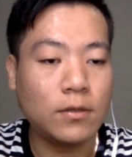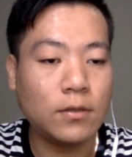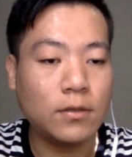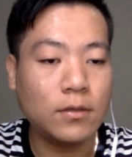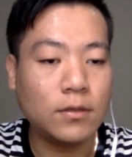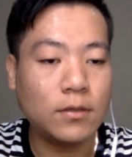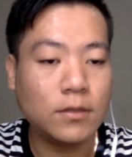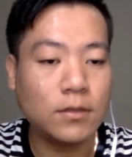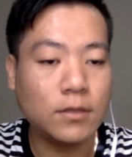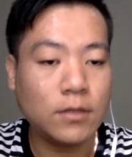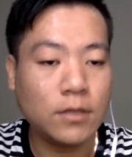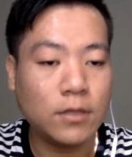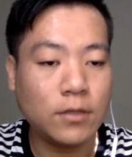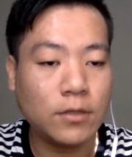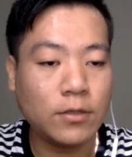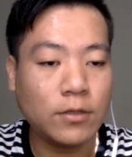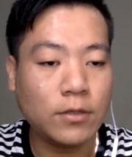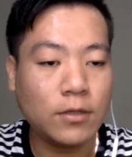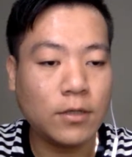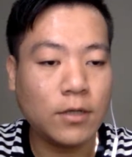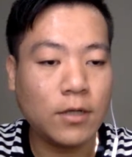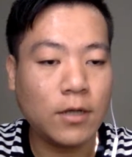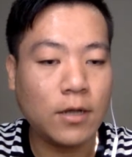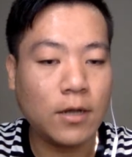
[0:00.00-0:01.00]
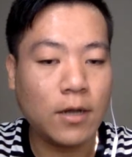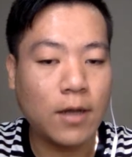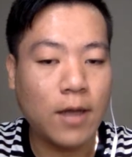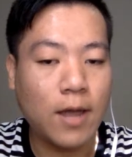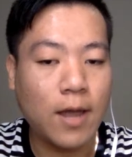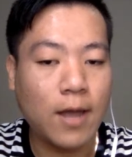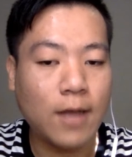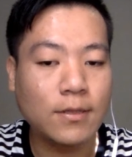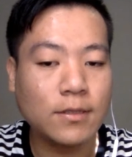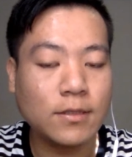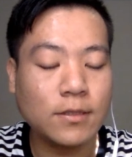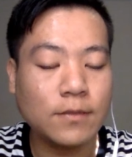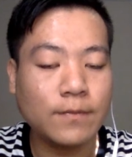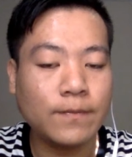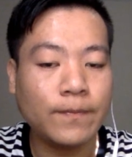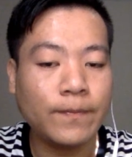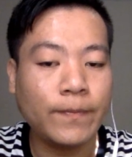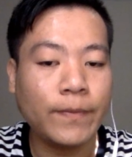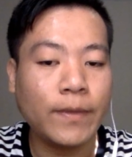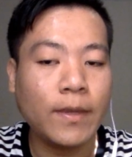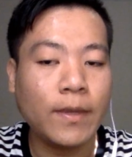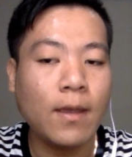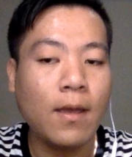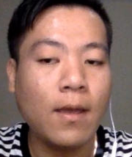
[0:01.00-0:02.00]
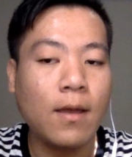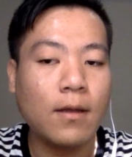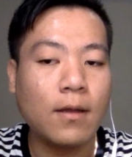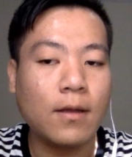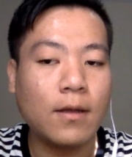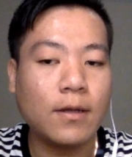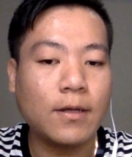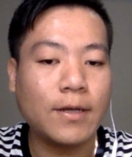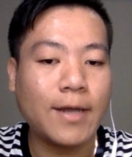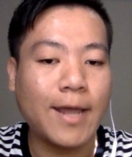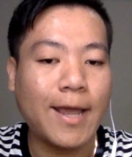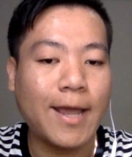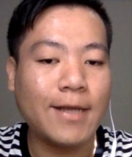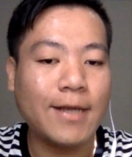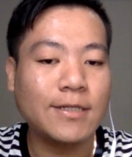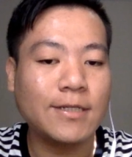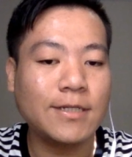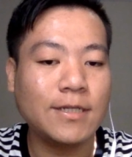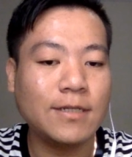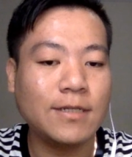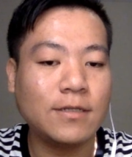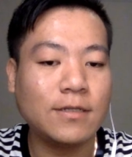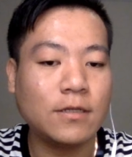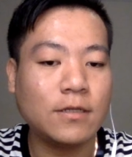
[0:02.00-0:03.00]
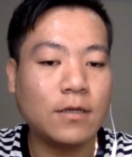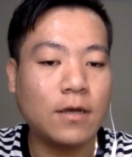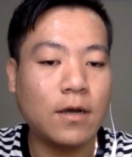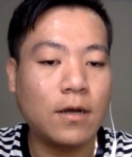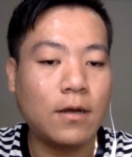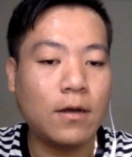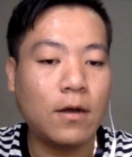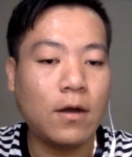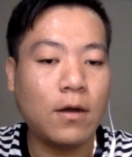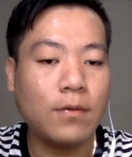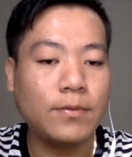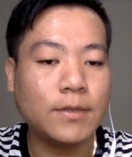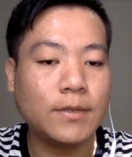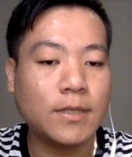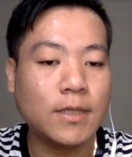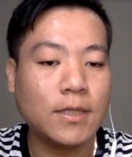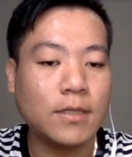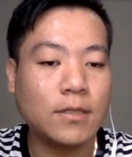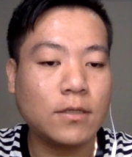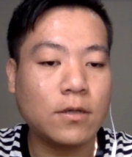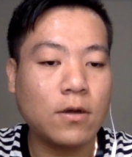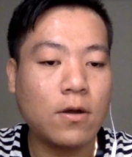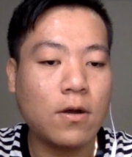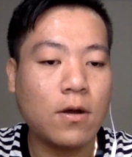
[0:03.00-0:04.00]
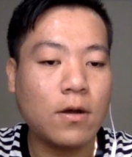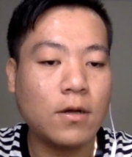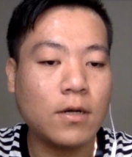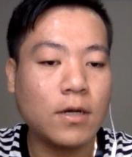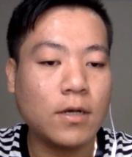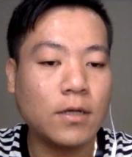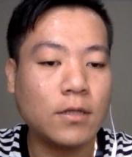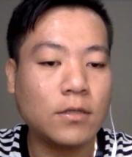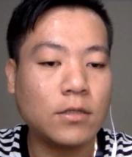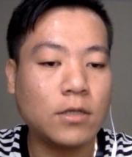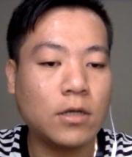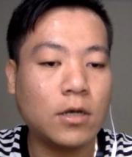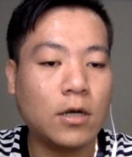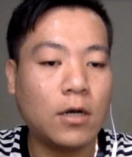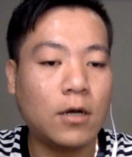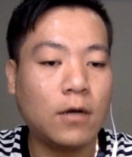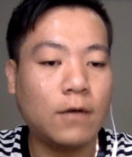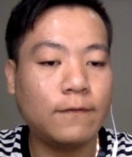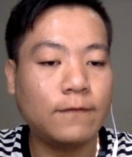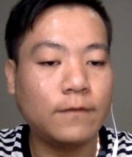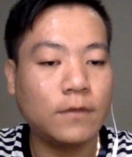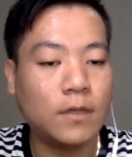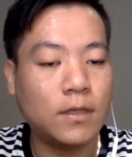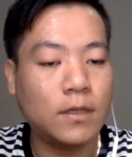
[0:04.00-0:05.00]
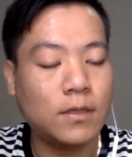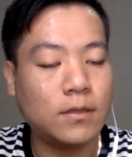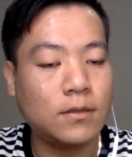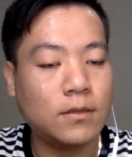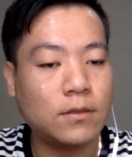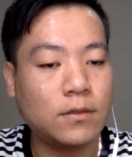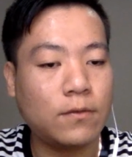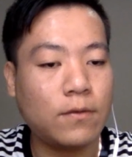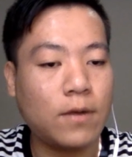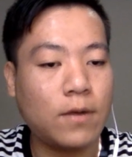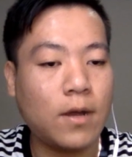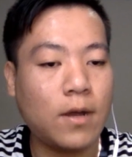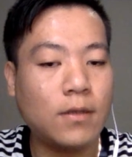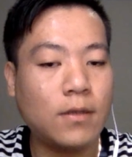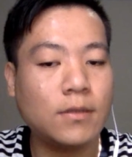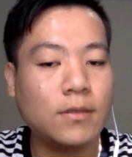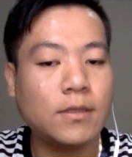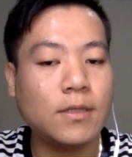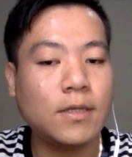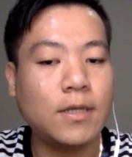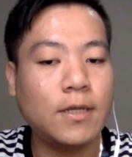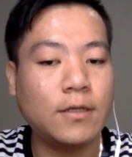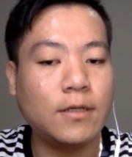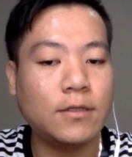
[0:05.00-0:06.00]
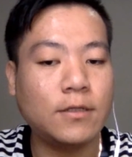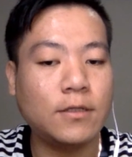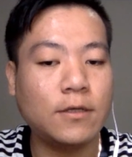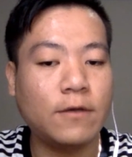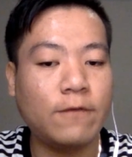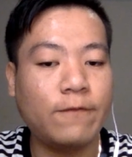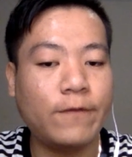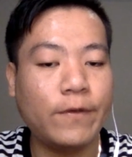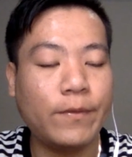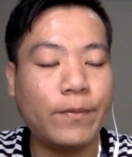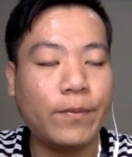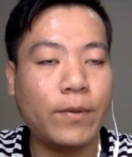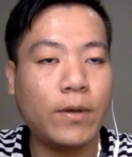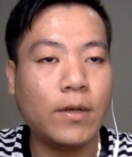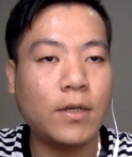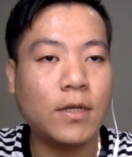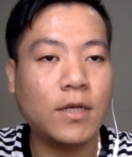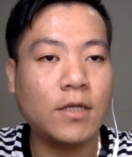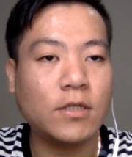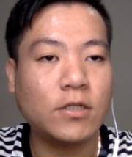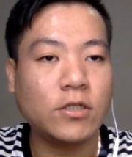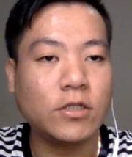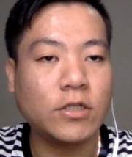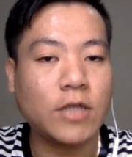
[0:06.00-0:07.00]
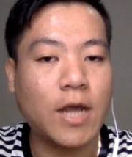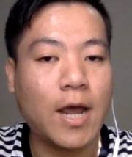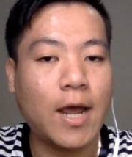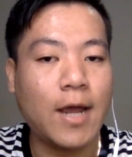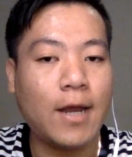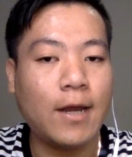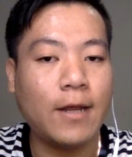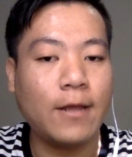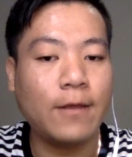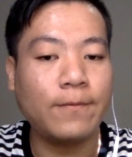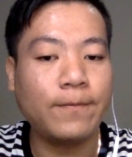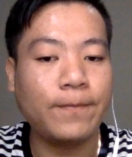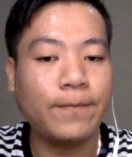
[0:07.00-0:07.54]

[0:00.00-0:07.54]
circular arcs connecting the opposite corners of squares in the Fibonacci tiling.